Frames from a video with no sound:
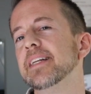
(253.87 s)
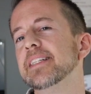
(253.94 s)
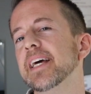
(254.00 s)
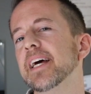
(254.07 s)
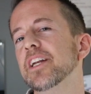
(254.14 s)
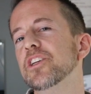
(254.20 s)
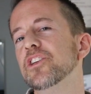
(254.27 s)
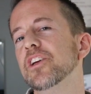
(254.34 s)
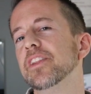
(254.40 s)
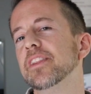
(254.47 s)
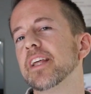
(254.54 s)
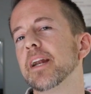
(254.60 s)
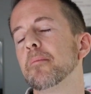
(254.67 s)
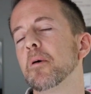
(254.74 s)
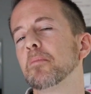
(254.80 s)
tension
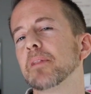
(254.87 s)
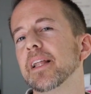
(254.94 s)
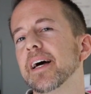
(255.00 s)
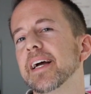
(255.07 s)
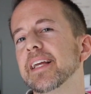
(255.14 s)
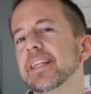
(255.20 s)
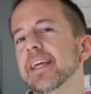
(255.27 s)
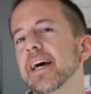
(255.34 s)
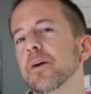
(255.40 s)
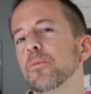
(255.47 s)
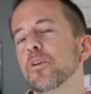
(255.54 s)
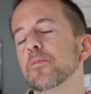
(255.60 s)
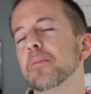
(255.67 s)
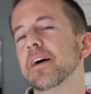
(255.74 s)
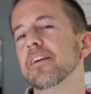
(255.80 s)
that I'm applying down
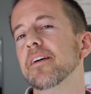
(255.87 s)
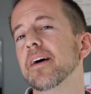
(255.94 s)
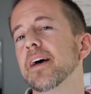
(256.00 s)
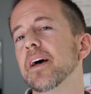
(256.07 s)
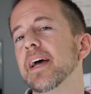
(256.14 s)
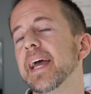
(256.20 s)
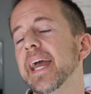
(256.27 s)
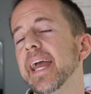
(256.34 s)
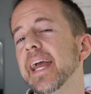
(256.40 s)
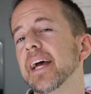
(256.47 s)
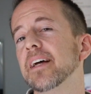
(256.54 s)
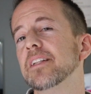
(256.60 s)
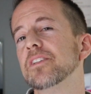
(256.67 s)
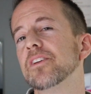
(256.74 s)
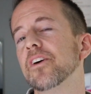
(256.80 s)
with my
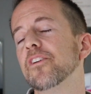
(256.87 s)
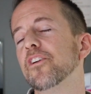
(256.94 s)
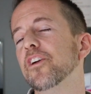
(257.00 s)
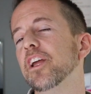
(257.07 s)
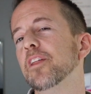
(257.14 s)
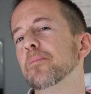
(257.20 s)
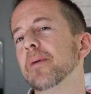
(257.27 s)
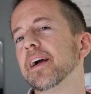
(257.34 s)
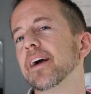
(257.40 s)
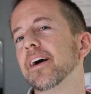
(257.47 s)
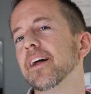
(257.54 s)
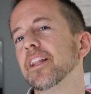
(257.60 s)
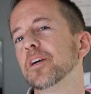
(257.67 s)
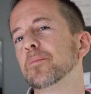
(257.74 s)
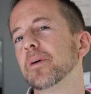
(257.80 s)
hands underneath my
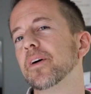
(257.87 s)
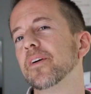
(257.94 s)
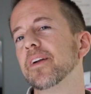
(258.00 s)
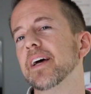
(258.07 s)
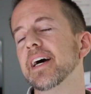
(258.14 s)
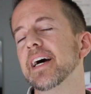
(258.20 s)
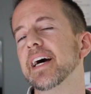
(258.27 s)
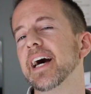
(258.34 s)
collarbone.